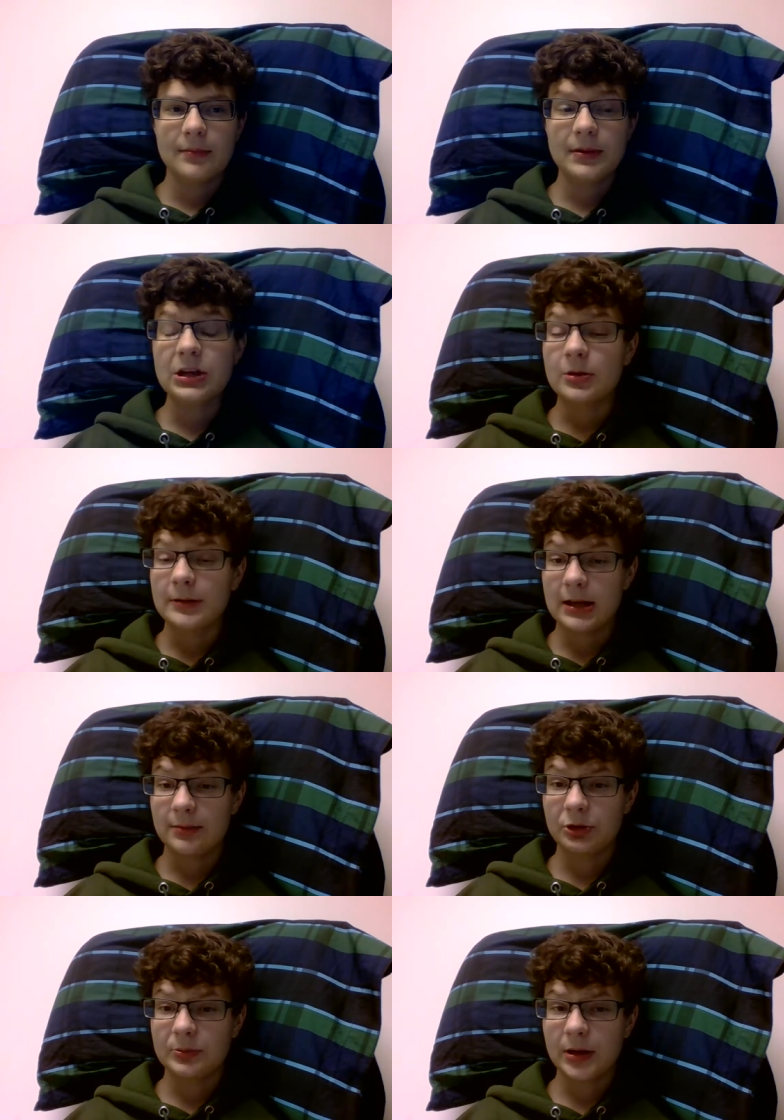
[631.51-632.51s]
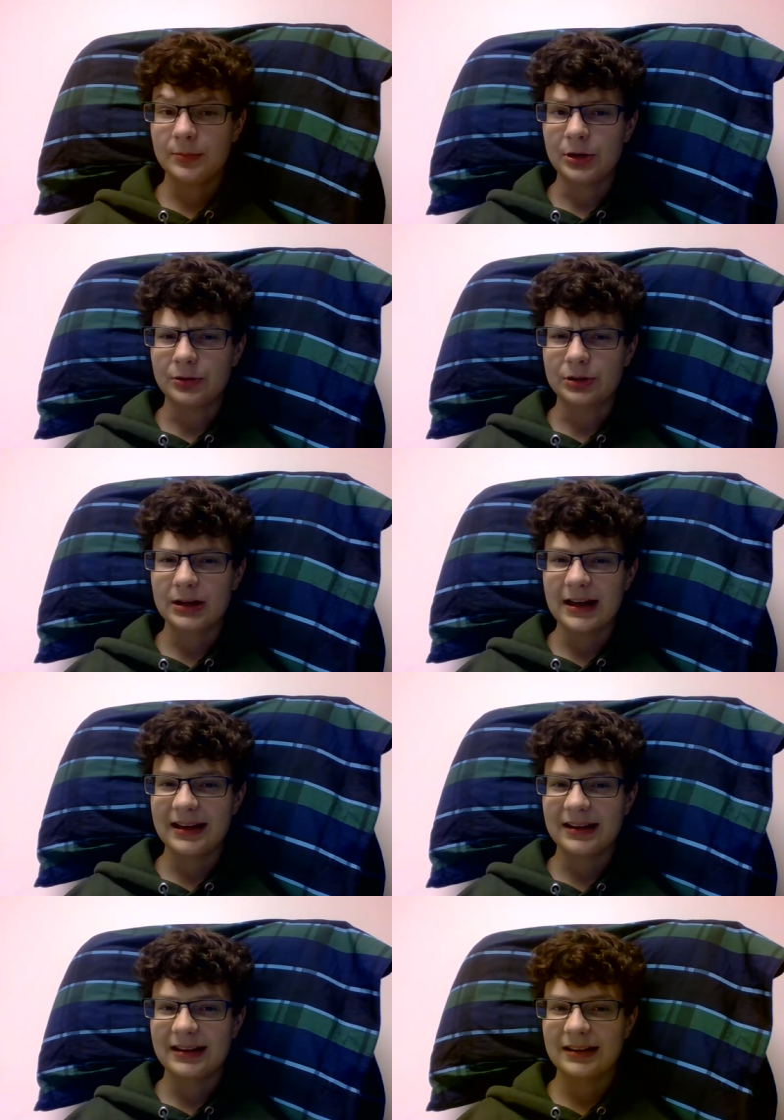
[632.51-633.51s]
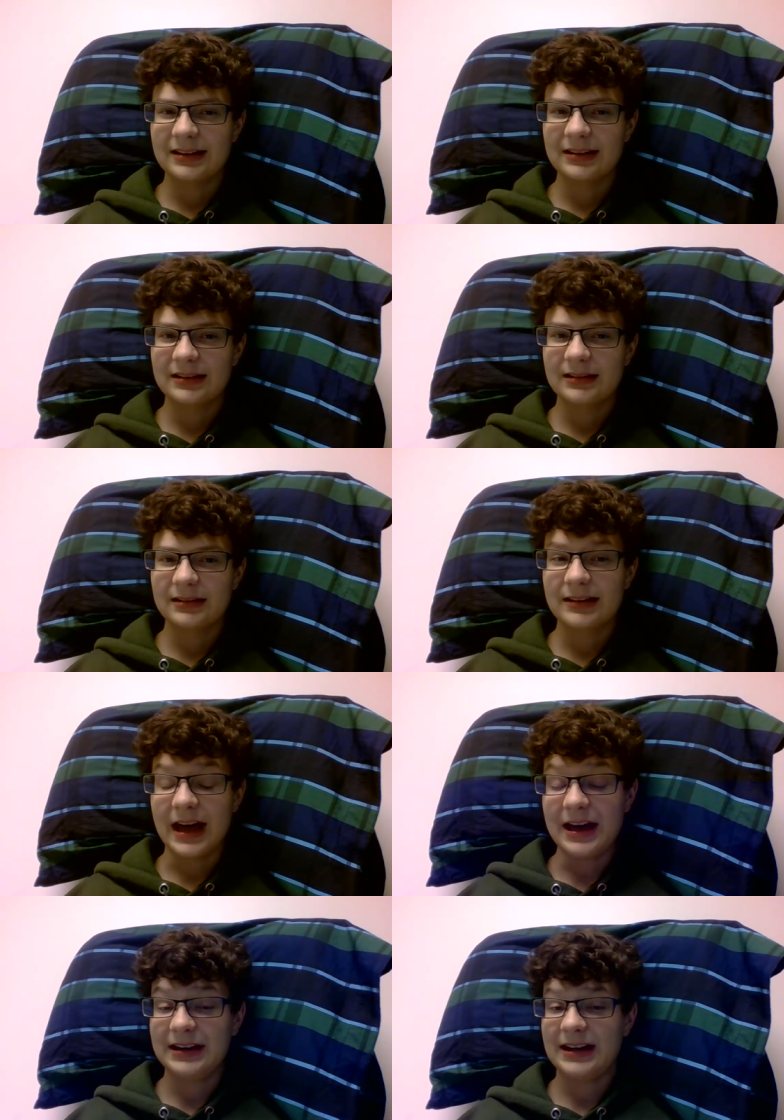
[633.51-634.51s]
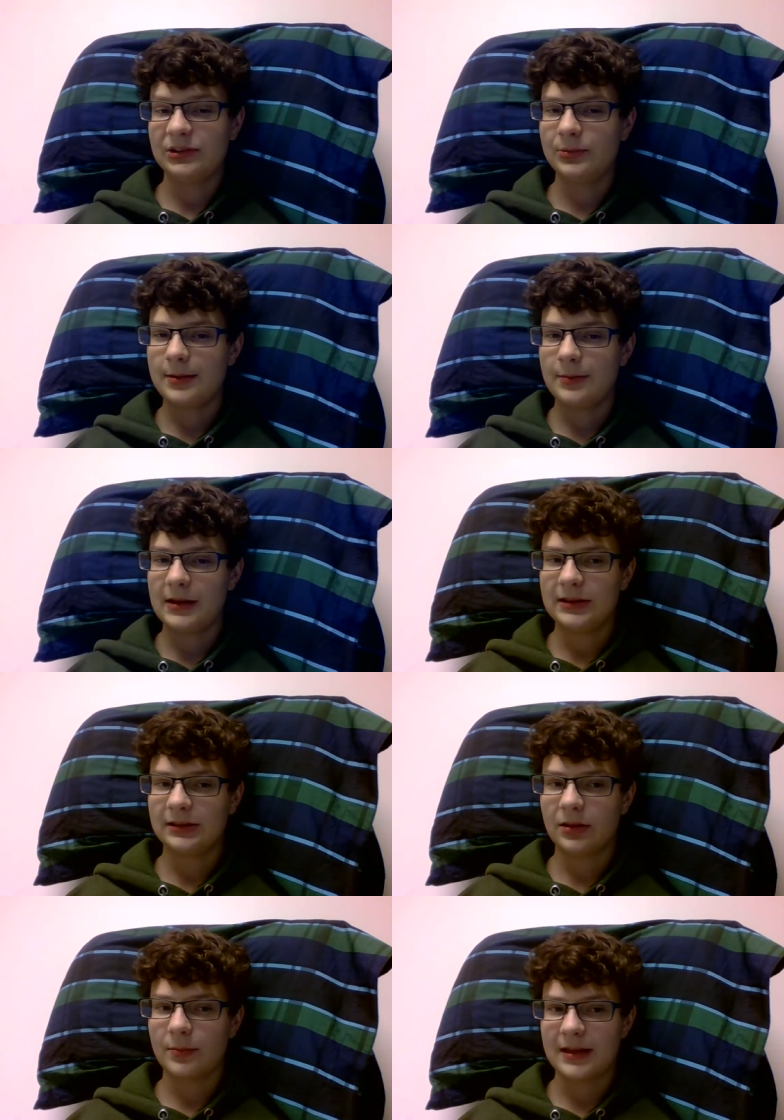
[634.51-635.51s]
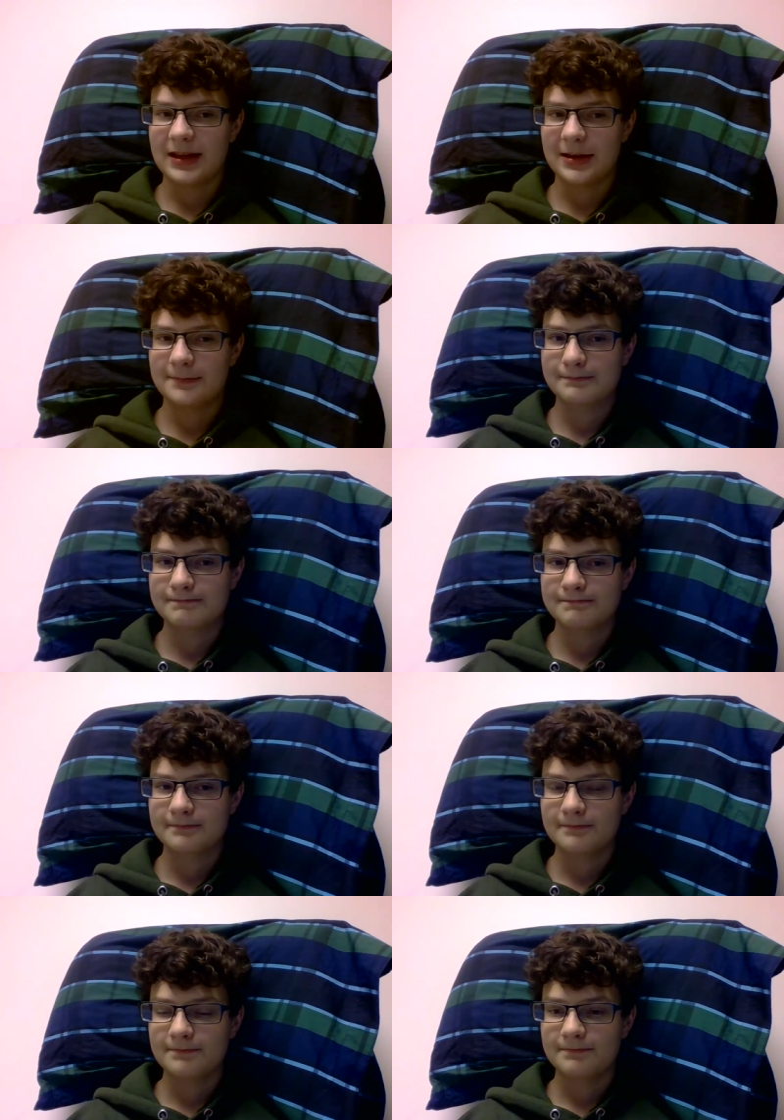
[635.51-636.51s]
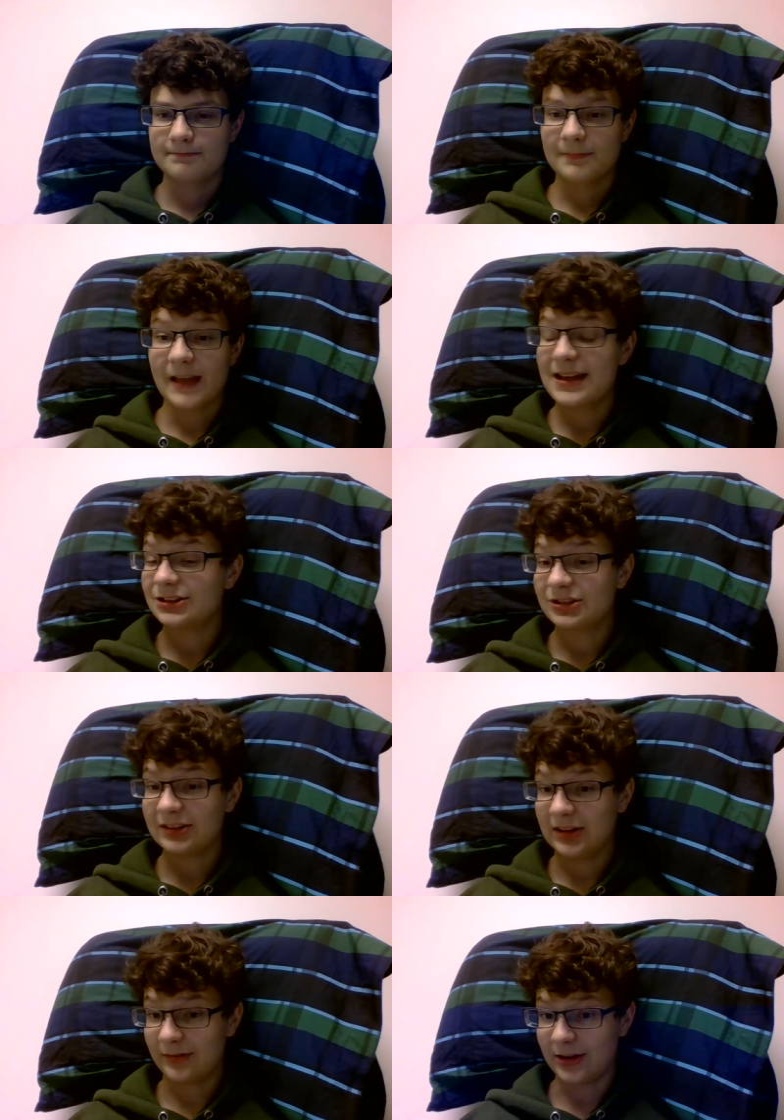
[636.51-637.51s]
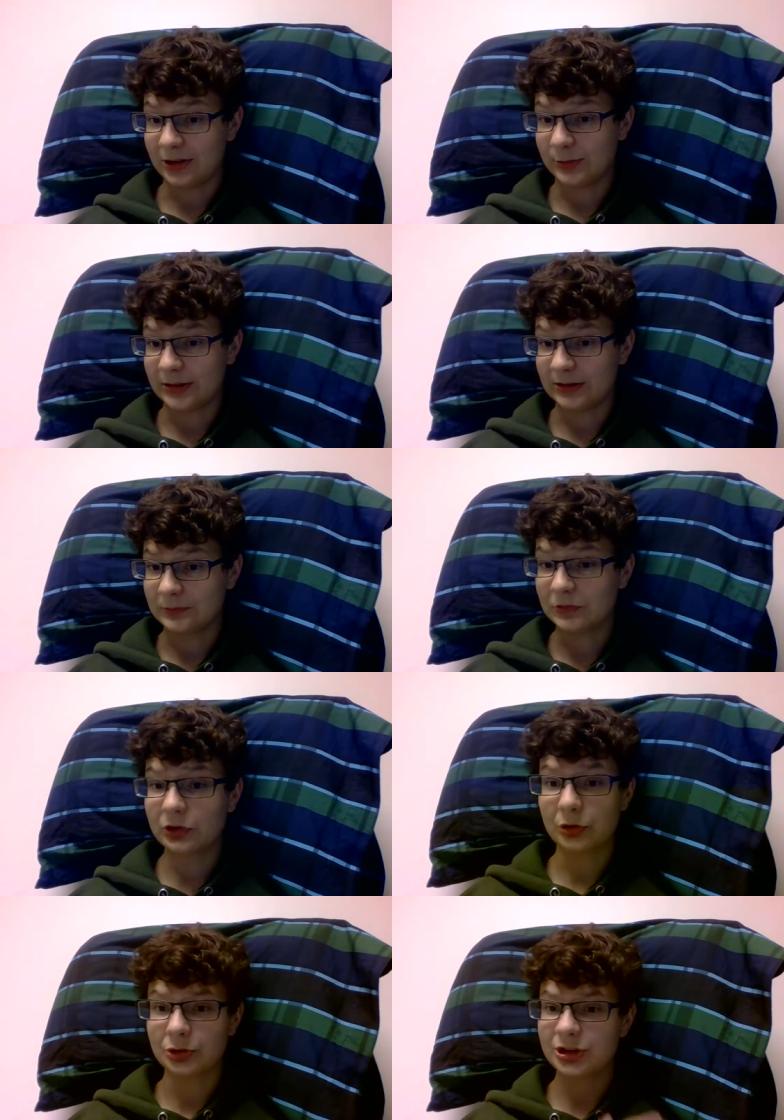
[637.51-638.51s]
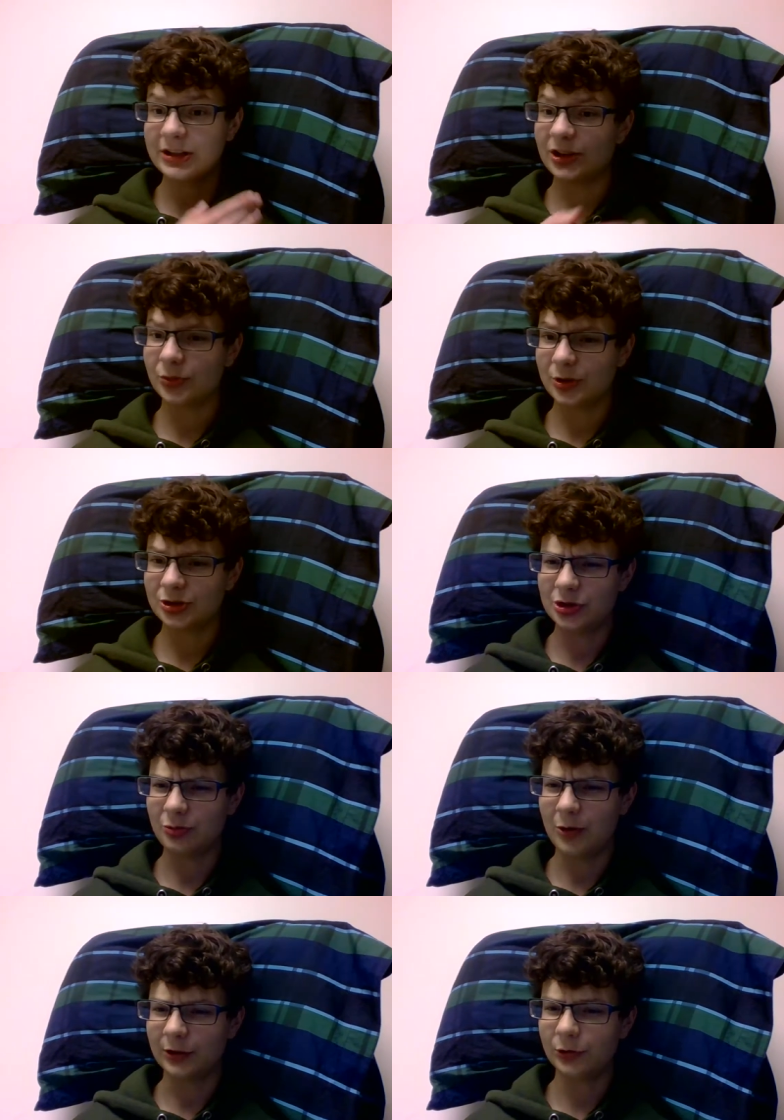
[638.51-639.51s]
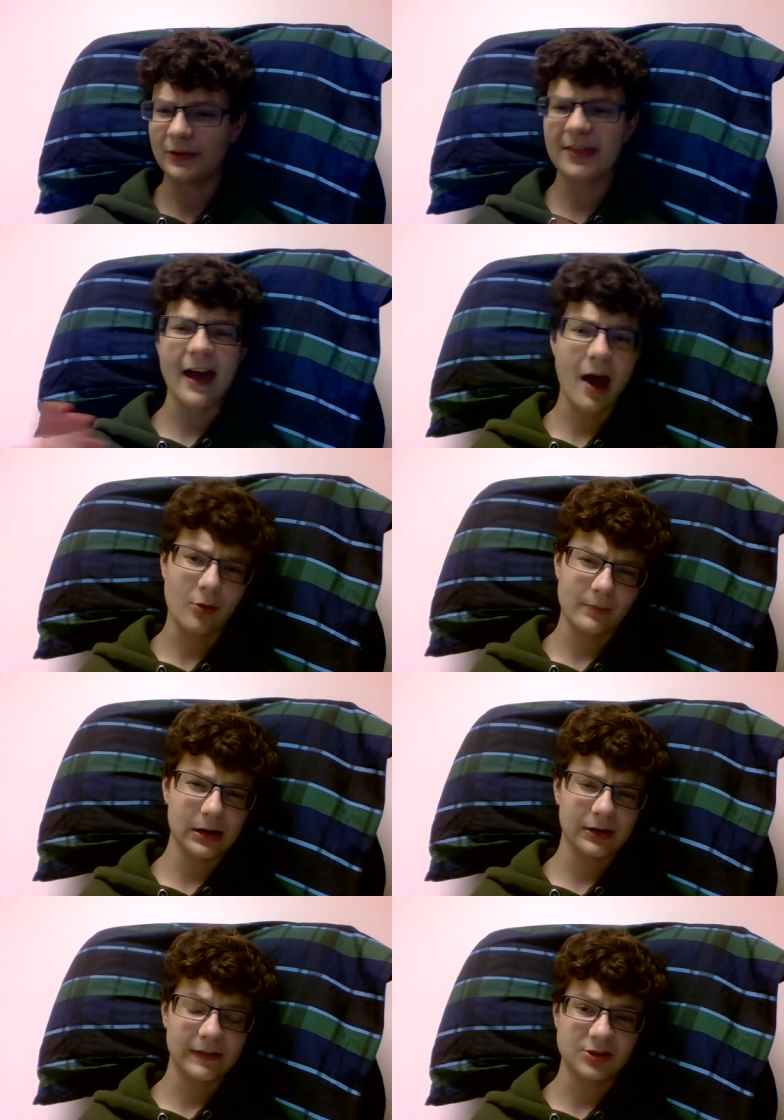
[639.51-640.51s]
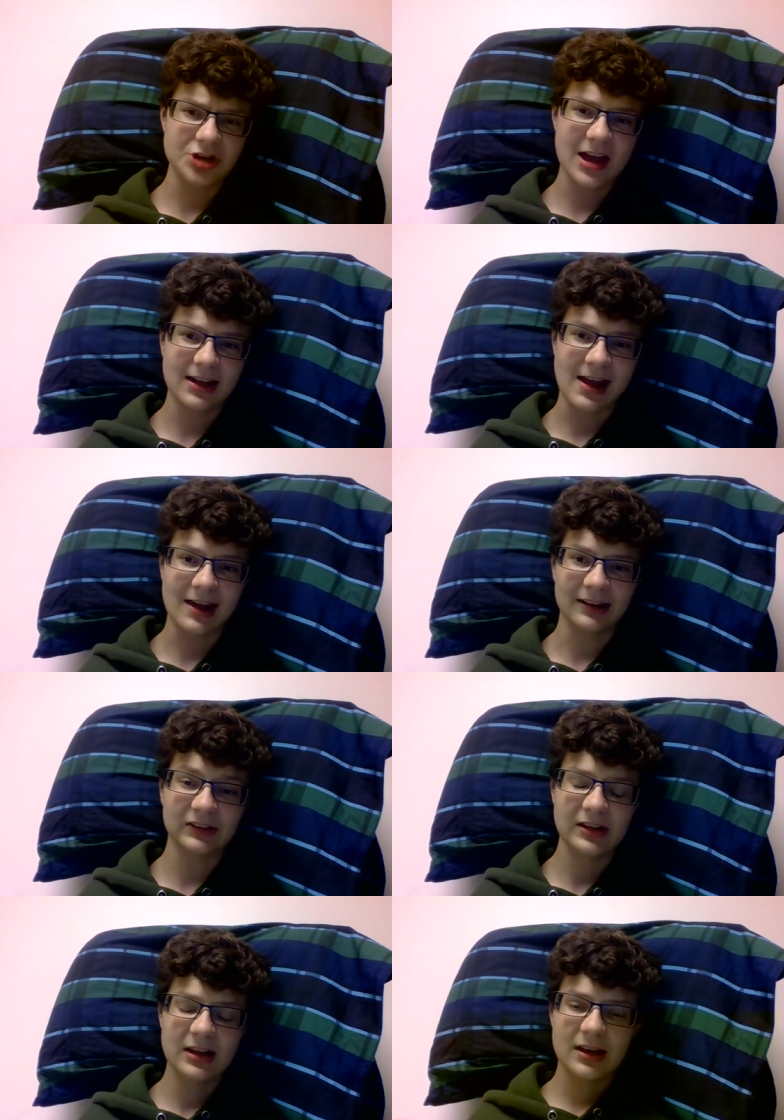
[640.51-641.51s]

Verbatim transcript: Peter becomes a sperm donor, and Heidi has a baby by the end of the play. And she doesn't have a husband, so she gets what she wants without marrying the jackass.